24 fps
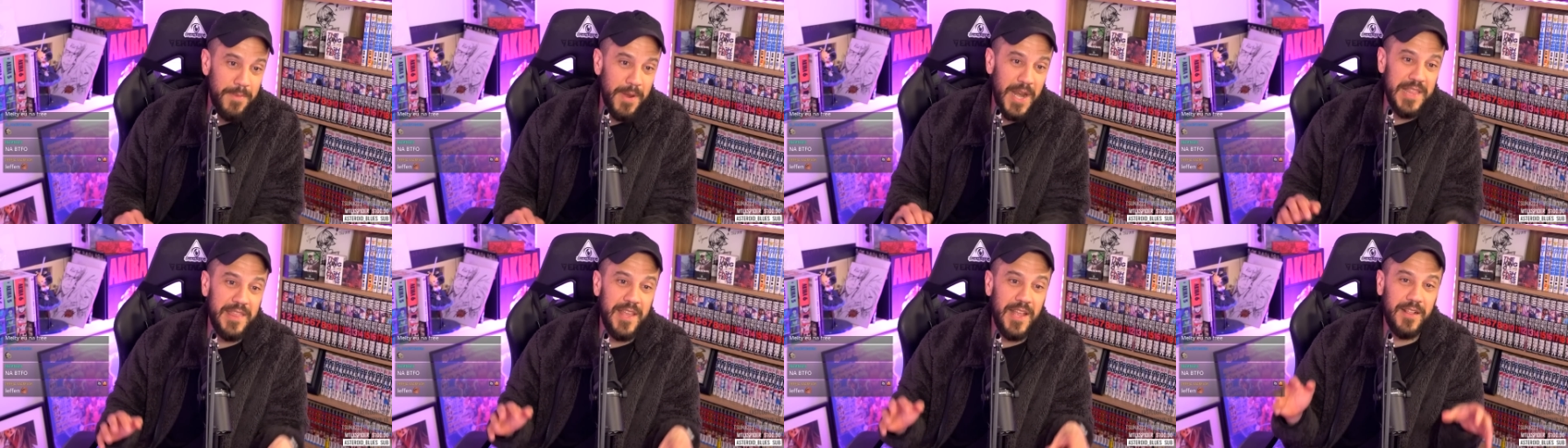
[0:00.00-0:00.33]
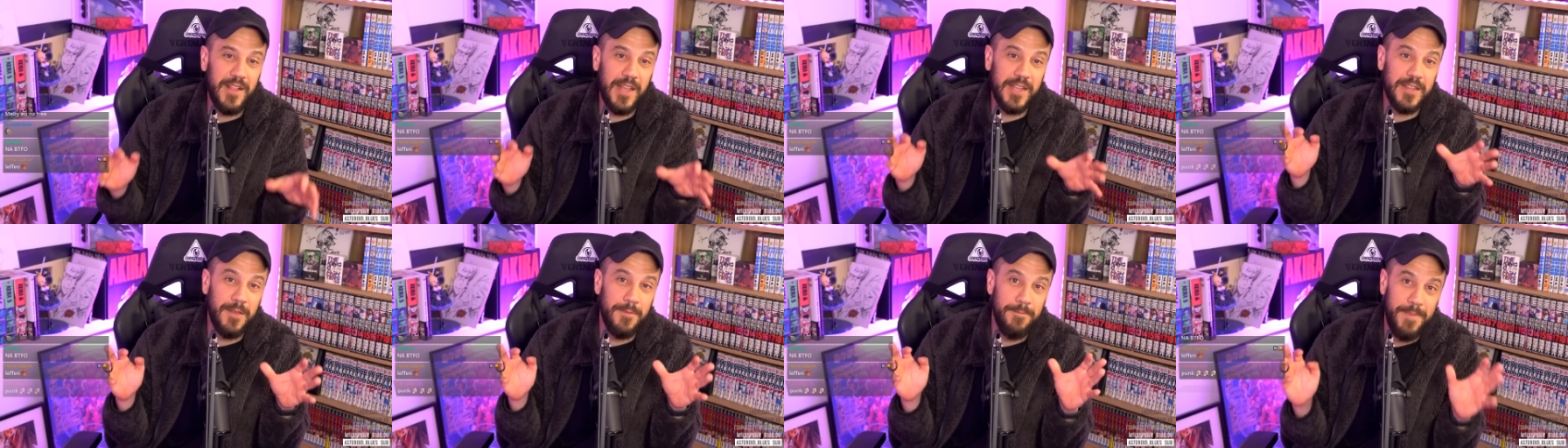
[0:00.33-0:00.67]
But I think
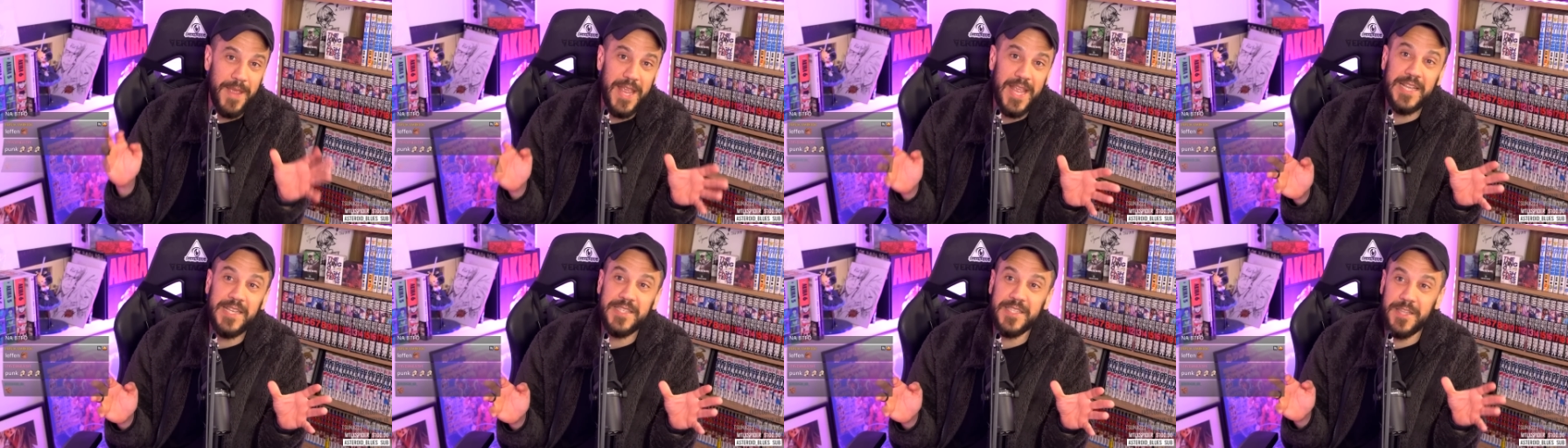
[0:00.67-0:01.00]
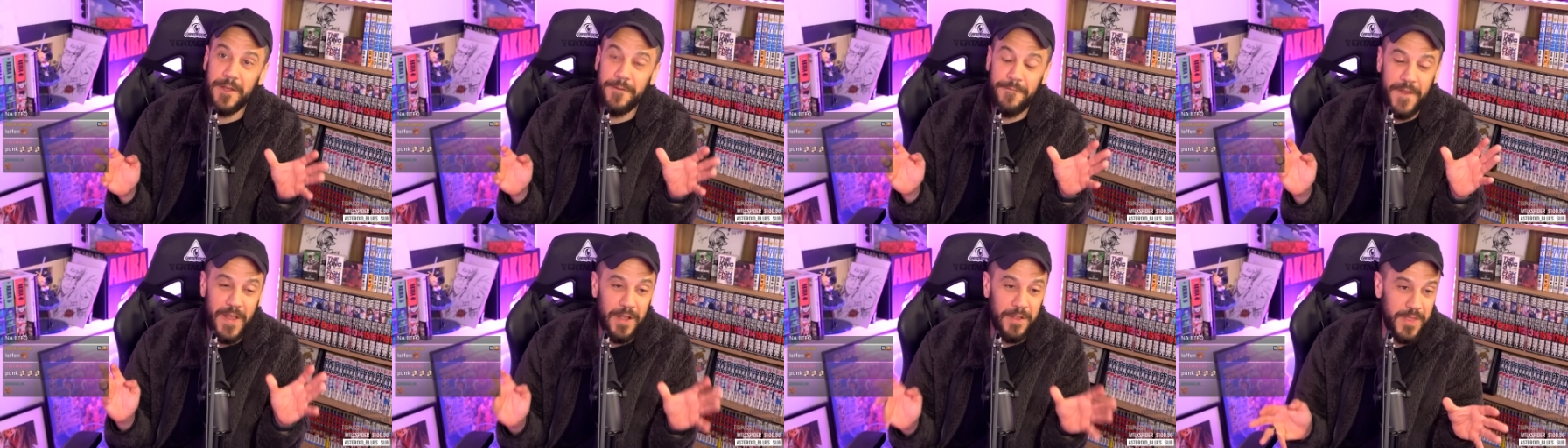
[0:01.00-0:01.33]
like the base,
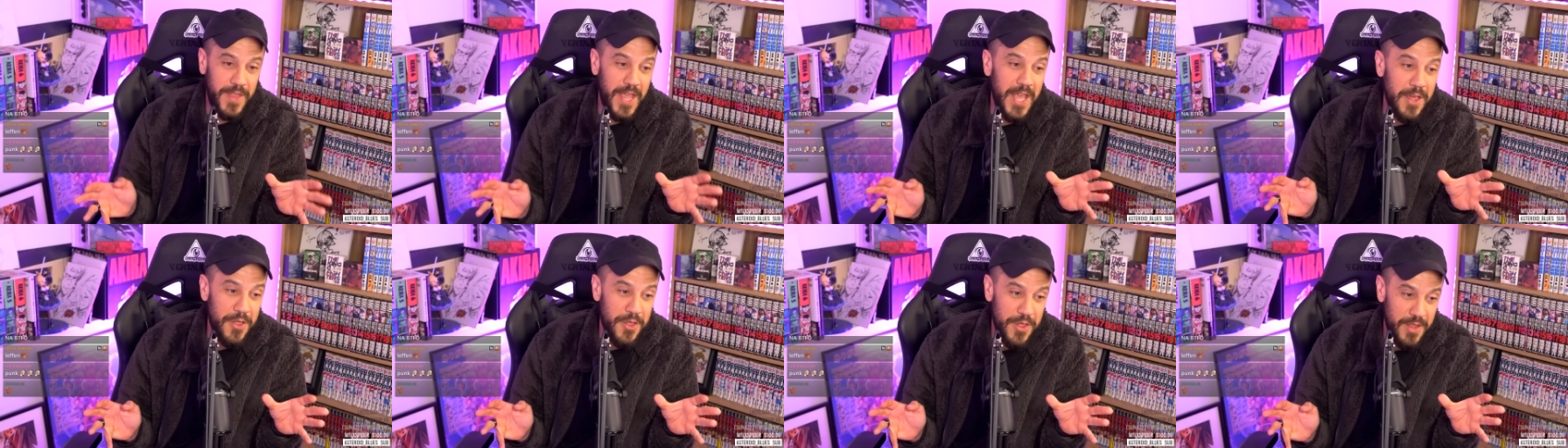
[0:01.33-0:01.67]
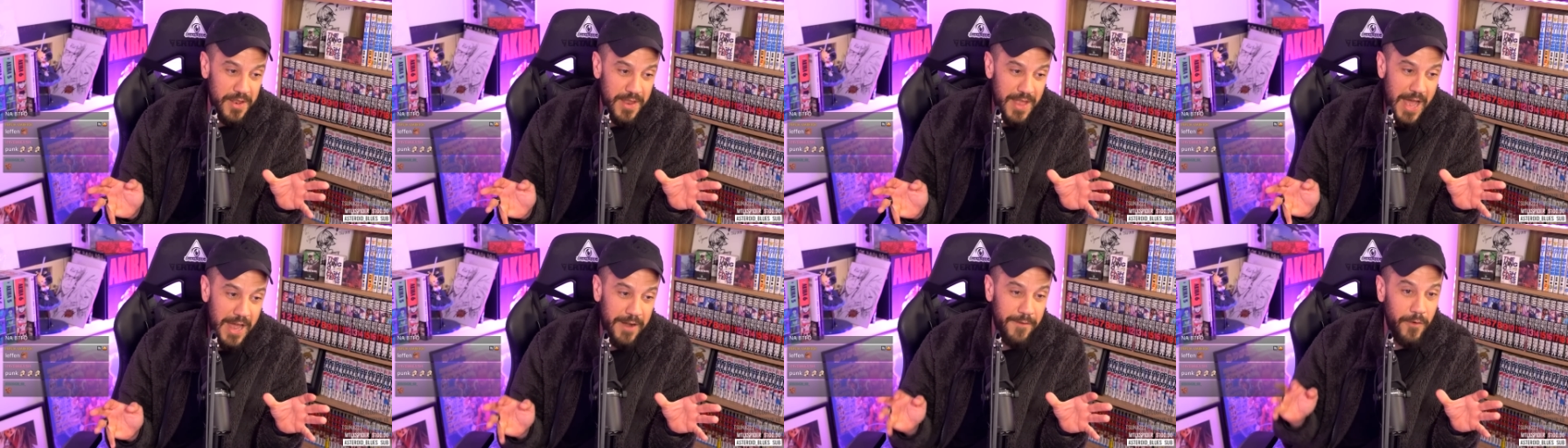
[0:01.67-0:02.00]
the
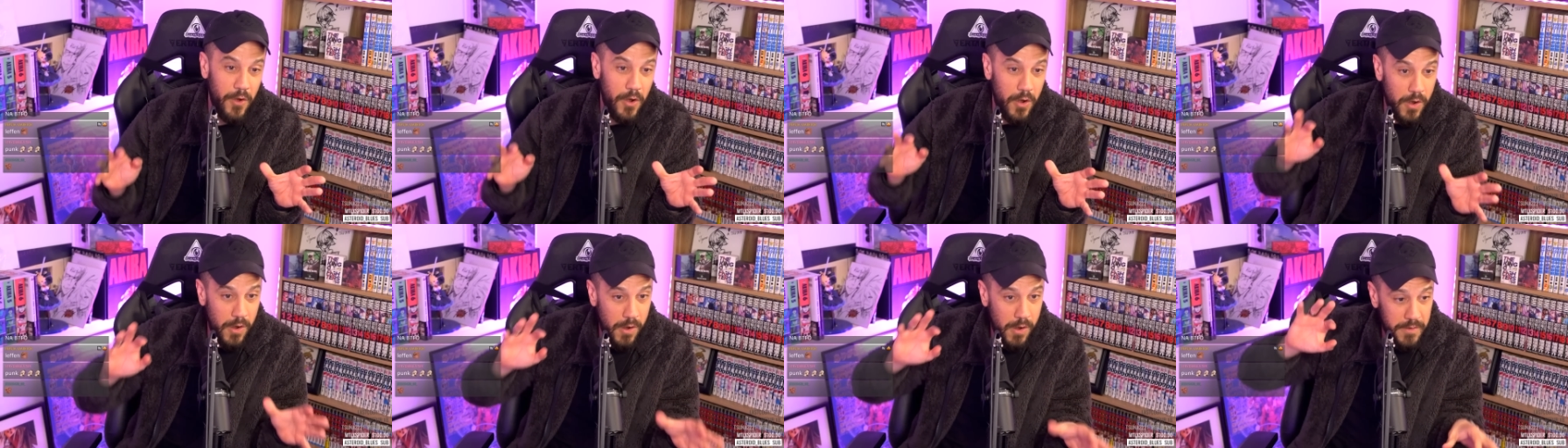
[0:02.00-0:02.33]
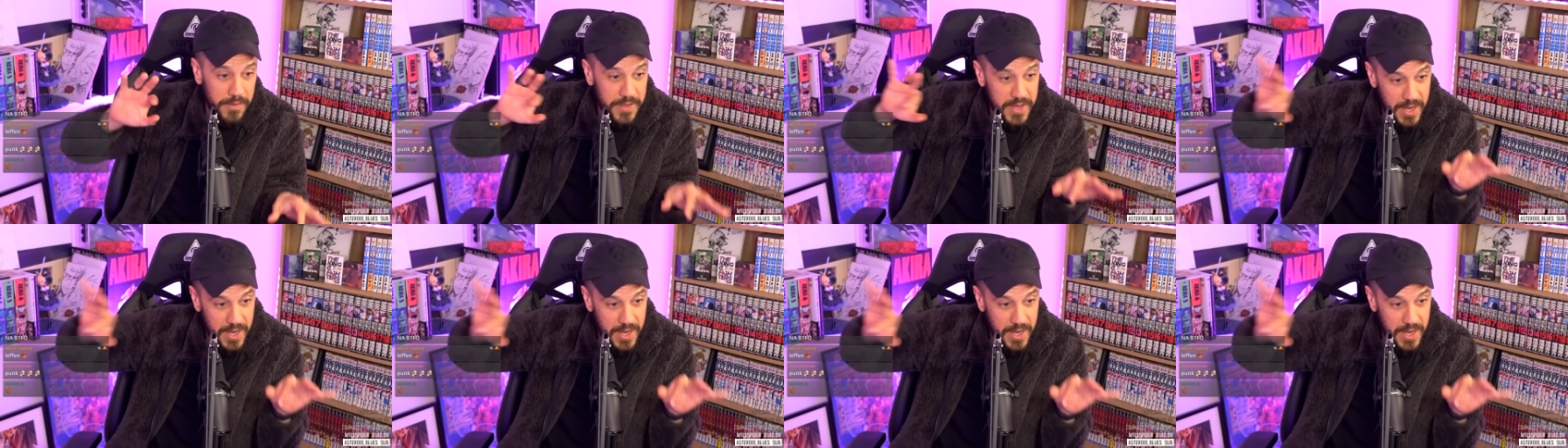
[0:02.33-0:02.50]
foundation, out of all